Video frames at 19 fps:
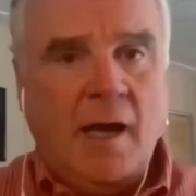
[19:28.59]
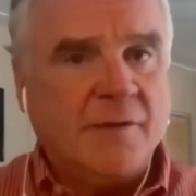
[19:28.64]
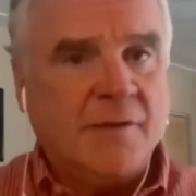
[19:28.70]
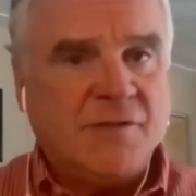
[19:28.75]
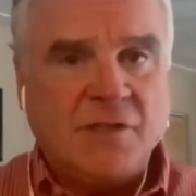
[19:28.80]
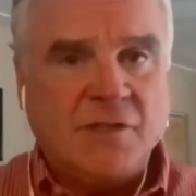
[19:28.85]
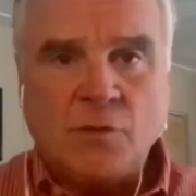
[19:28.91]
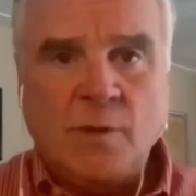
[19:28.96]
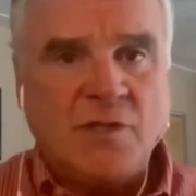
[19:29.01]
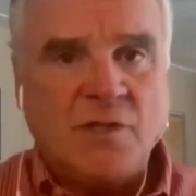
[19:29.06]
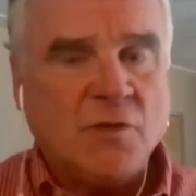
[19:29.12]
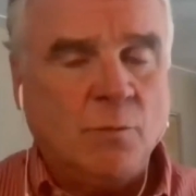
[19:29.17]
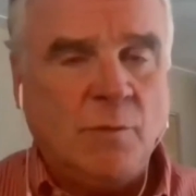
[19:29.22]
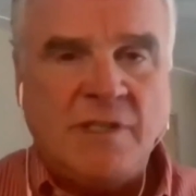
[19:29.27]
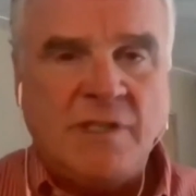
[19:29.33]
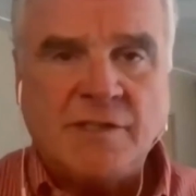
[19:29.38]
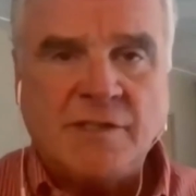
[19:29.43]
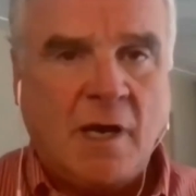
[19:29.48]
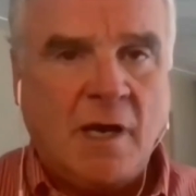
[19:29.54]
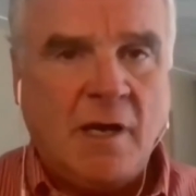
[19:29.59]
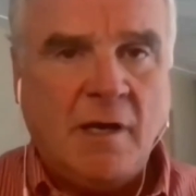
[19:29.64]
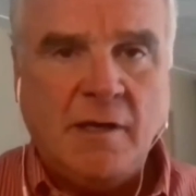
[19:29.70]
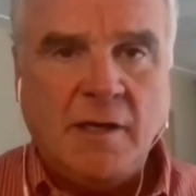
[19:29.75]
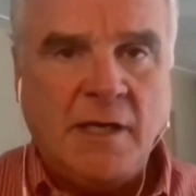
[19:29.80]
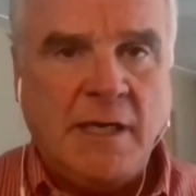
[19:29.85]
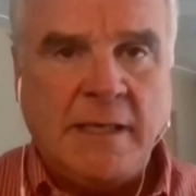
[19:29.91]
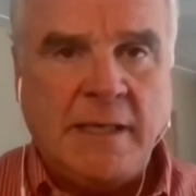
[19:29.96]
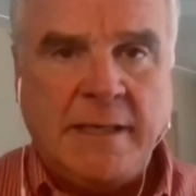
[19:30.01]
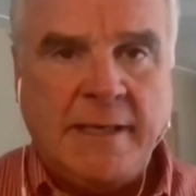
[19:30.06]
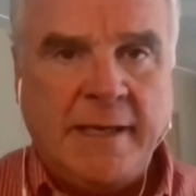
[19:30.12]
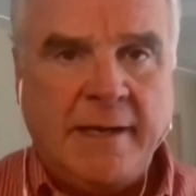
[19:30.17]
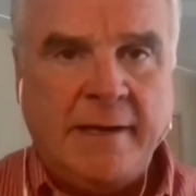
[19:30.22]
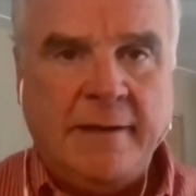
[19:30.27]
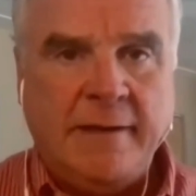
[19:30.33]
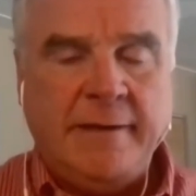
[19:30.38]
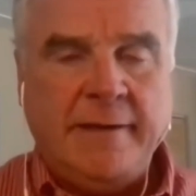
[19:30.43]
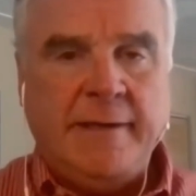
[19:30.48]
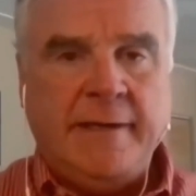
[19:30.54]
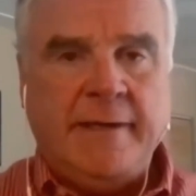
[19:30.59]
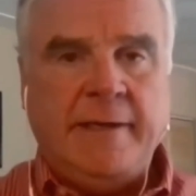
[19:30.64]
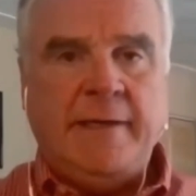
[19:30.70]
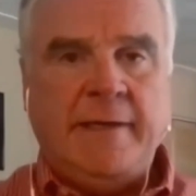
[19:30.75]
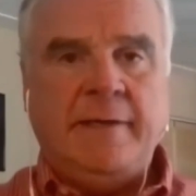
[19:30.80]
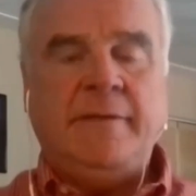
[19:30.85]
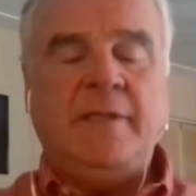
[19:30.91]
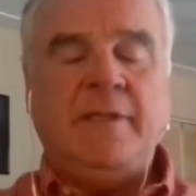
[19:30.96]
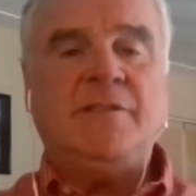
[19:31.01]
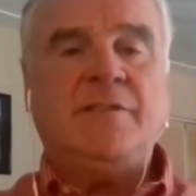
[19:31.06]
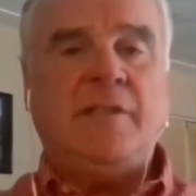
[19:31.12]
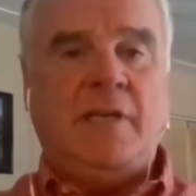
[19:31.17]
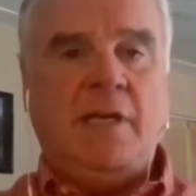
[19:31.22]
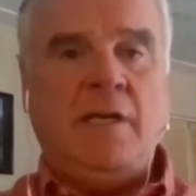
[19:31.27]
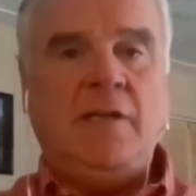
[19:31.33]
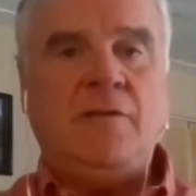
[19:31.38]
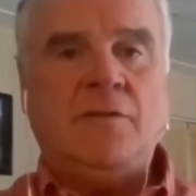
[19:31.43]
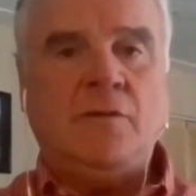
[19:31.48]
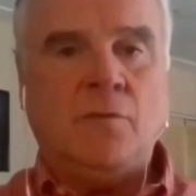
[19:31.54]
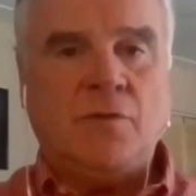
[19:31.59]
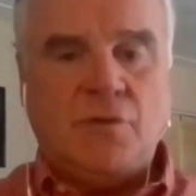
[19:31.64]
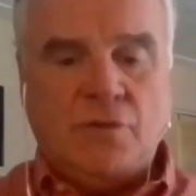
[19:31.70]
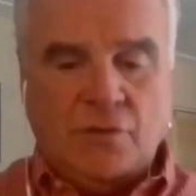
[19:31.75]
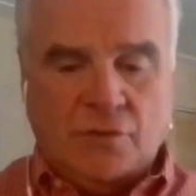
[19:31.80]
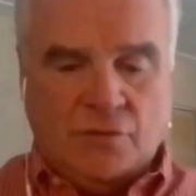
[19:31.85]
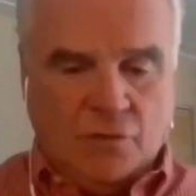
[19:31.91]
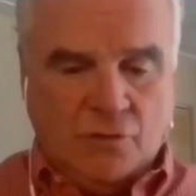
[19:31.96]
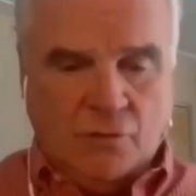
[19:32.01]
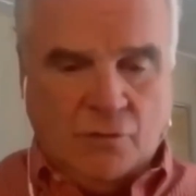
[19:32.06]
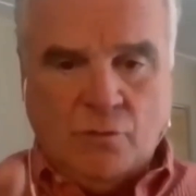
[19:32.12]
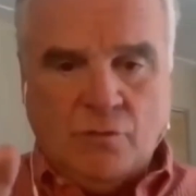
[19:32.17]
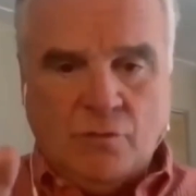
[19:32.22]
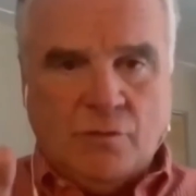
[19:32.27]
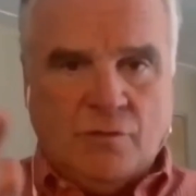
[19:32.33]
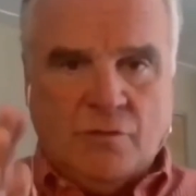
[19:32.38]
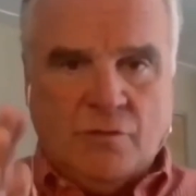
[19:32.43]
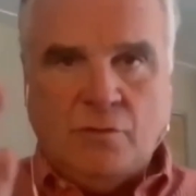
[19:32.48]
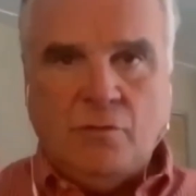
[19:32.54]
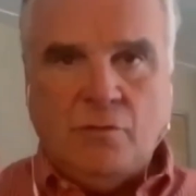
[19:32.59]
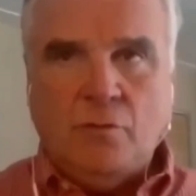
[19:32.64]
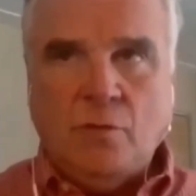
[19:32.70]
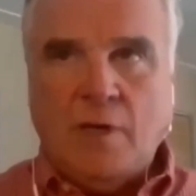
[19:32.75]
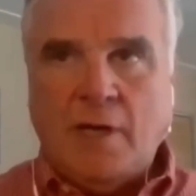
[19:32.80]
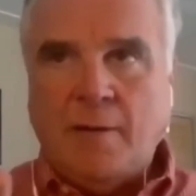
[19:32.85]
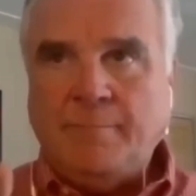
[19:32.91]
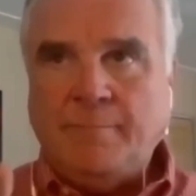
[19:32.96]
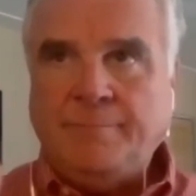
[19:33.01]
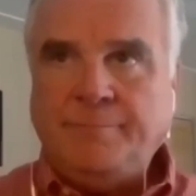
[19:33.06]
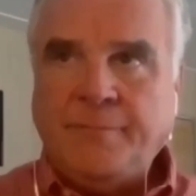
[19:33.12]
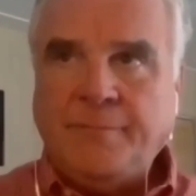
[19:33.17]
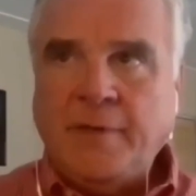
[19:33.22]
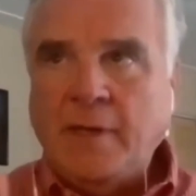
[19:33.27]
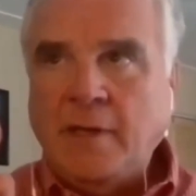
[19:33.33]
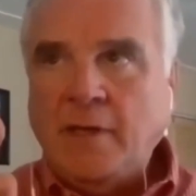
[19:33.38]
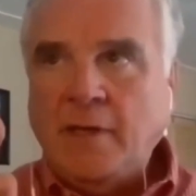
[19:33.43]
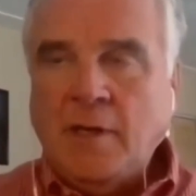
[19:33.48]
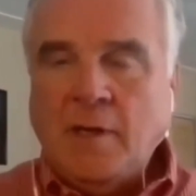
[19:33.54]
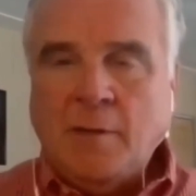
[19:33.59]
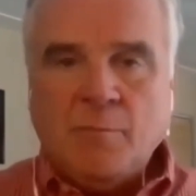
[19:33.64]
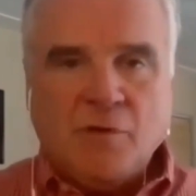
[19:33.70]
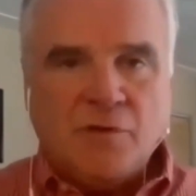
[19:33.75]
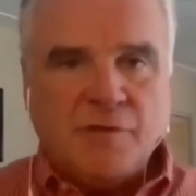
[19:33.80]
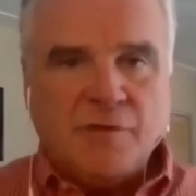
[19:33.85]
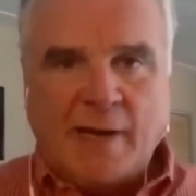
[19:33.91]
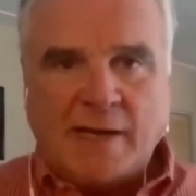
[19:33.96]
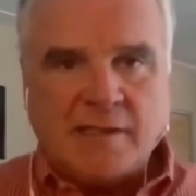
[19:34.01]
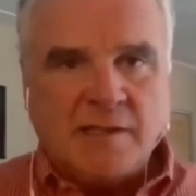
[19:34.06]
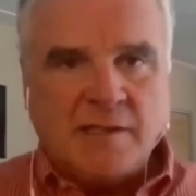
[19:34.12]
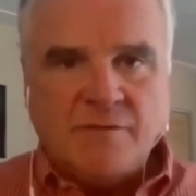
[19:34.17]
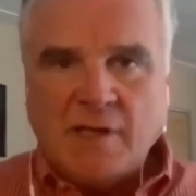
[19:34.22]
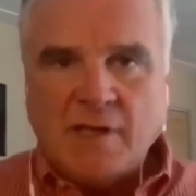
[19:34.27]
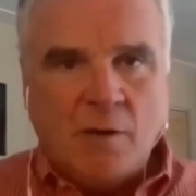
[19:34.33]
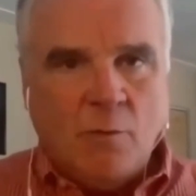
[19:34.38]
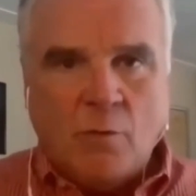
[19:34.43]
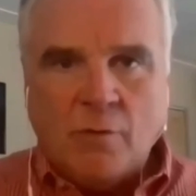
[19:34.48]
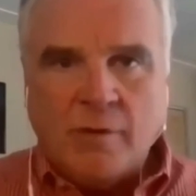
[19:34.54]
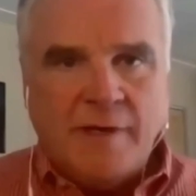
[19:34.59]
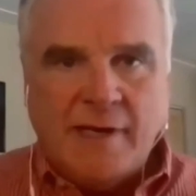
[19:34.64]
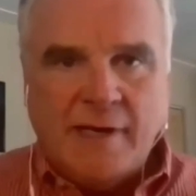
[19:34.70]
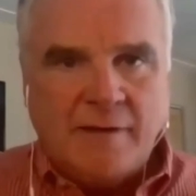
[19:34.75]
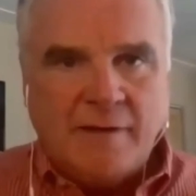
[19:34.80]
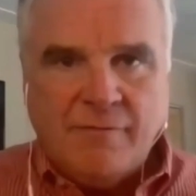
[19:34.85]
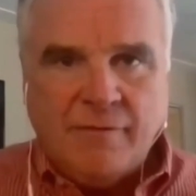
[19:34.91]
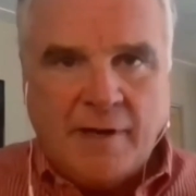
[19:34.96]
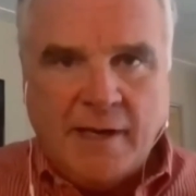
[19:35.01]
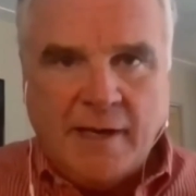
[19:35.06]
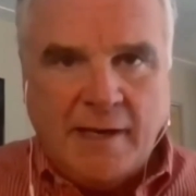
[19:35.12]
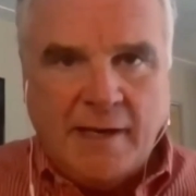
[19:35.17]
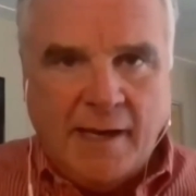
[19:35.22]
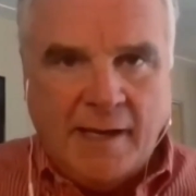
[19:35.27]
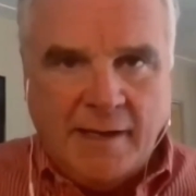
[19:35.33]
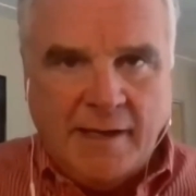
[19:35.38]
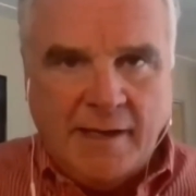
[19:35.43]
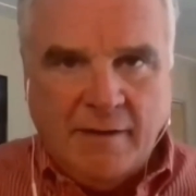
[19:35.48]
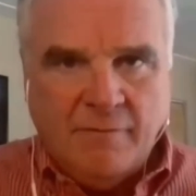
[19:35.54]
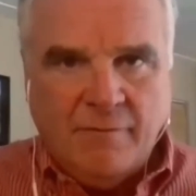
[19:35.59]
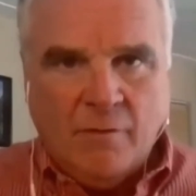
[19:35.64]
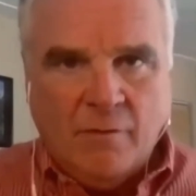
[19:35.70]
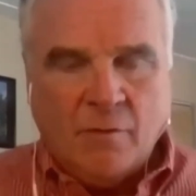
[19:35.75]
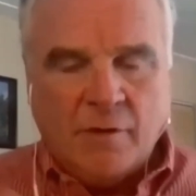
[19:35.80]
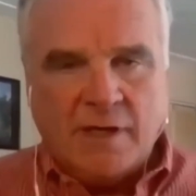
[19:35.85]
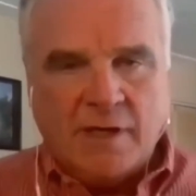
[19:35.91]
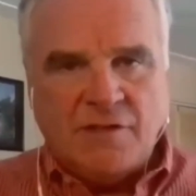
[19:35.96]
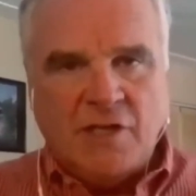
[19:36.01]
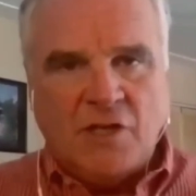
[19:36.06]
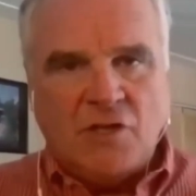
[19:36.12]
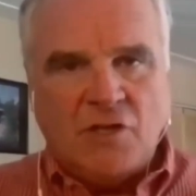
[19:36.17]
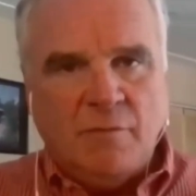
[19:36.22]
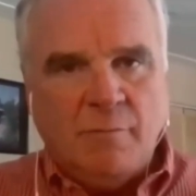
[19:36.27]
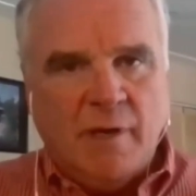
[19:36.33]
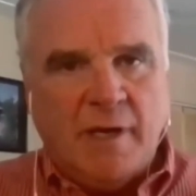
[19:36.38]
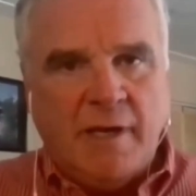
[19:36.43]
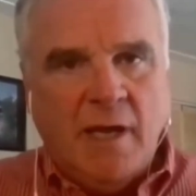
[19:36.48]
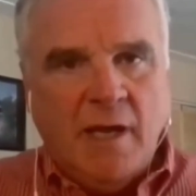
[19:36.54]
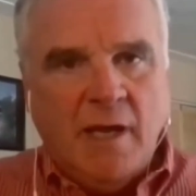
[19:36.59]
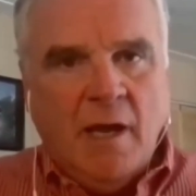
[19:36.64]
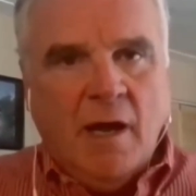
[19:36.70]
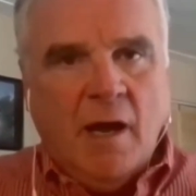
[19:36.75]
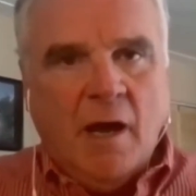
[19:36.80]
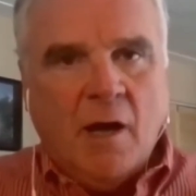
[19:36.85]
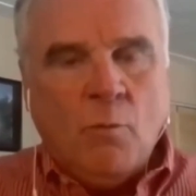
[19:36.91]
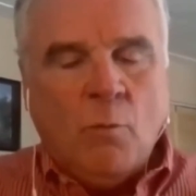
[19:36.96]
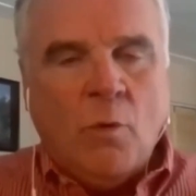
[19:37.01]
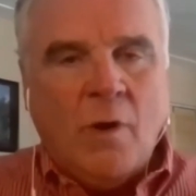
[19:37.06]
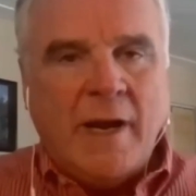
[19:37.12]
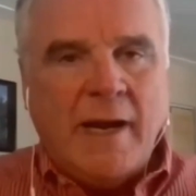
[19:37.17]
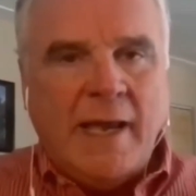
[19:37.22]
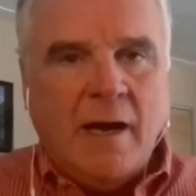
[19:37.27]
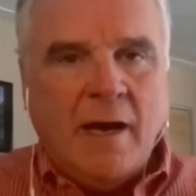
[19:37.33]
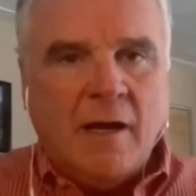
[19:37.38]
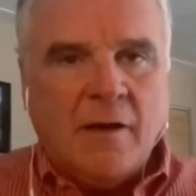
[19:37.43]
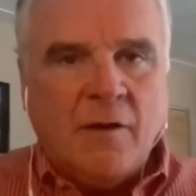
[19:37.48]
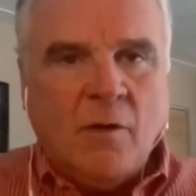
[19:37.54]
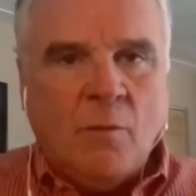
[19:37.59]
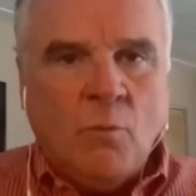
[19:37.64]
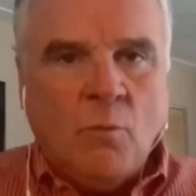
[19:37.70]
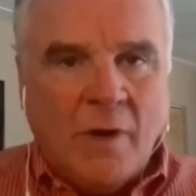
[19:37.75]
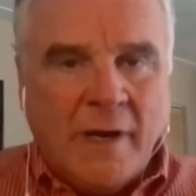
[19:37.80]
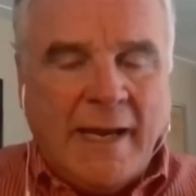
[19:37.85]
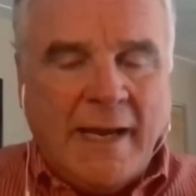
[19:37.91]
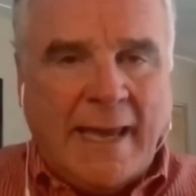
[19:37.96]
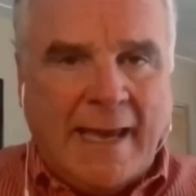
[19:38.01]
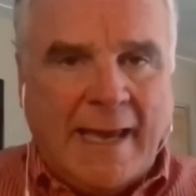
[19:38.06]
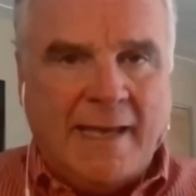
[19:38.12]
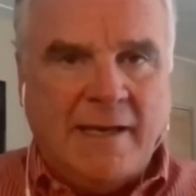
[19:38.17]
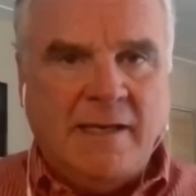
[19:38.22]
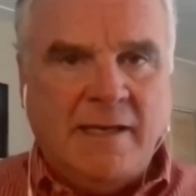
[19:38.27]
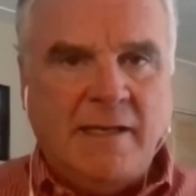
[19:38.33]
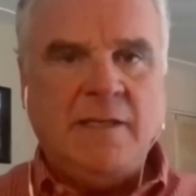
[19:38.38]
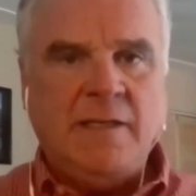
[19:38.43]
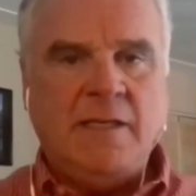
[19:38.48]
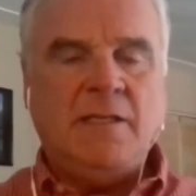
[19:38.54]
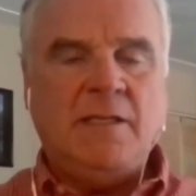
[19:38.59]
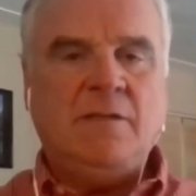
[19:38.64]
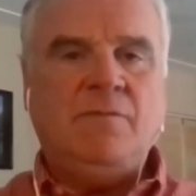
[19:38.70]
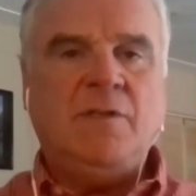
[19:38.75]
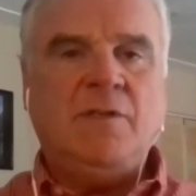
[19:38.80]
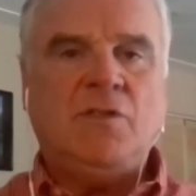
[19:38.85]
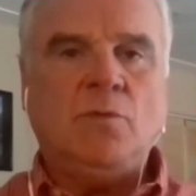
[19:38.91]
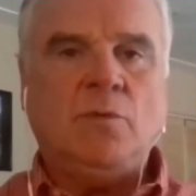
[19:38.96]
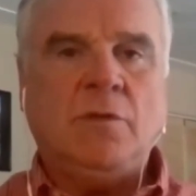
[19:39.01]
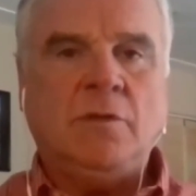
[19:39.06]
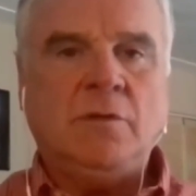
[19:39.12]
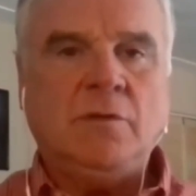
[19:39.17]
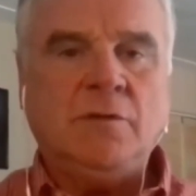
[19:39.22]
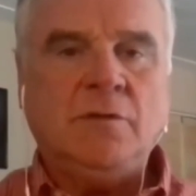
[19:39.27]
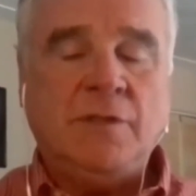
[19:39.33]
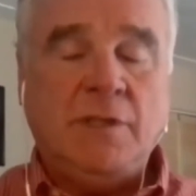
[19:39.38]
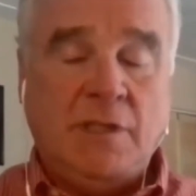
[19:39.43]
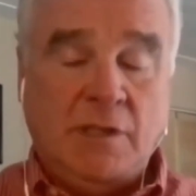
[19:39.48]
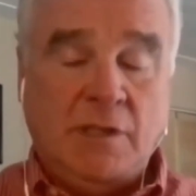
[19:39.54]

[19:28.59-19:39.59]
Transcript: A situation we saw in the city, there were two perspectives, and I won't identify any organization, but on one hand, the individual